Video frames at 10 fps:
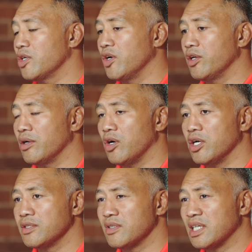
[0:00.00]
So
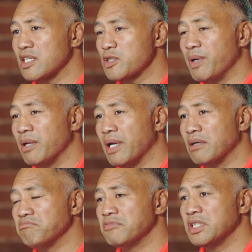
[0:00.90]
I think
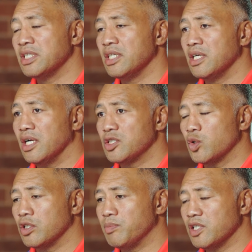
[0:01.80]
I
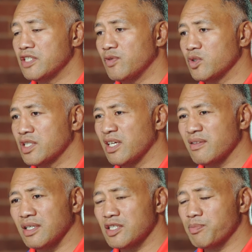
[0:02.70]
joined the police force, and I
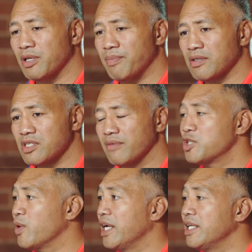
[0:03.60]
think I spent about
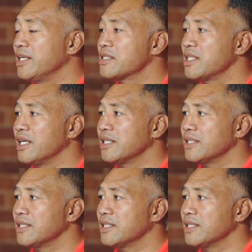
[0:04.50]
7 to 8 years there.